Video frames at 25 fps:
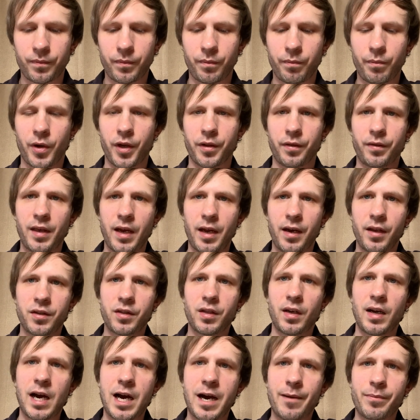But that is
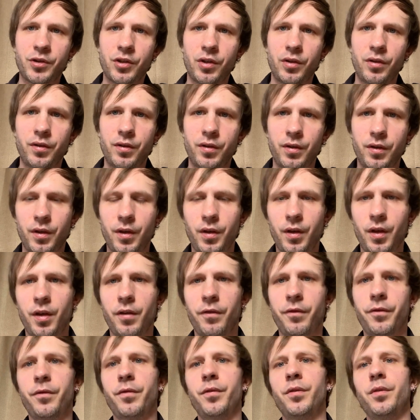an option if
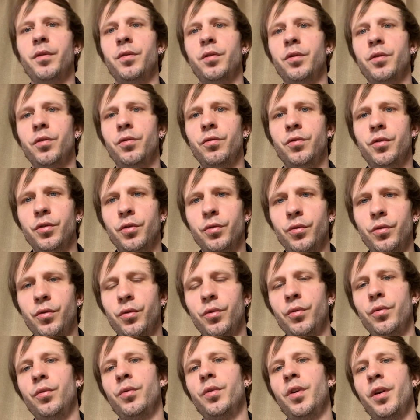you
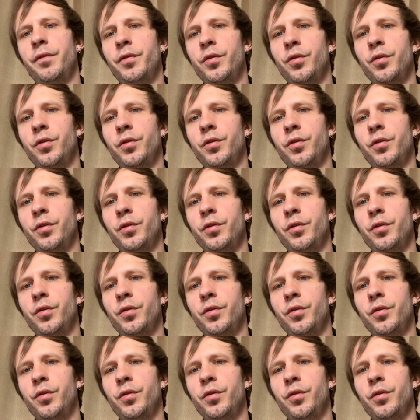do